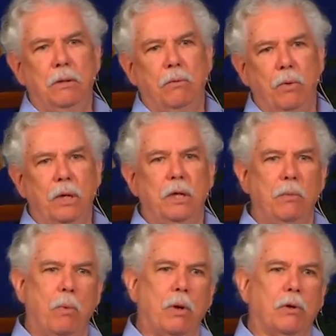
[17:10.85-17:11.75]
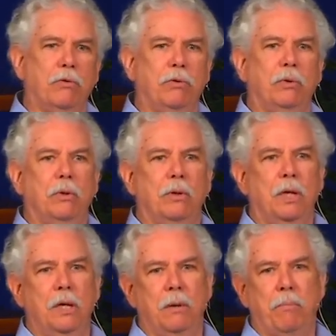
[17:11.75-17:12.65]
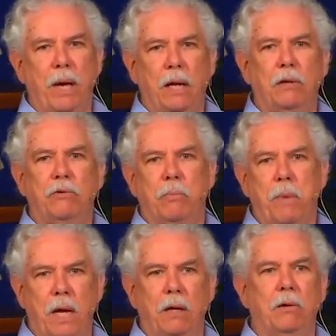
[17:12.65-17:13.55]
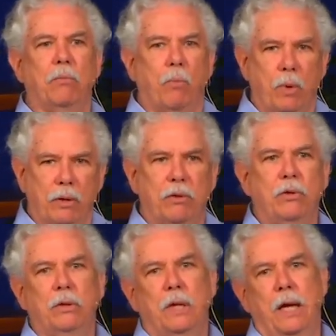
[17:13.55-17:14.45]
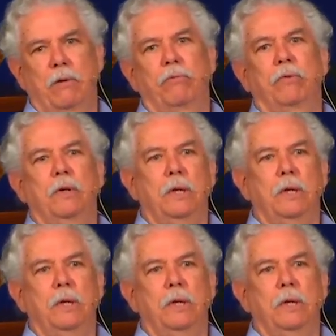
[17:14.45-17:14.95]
really works in a balanced manner with your life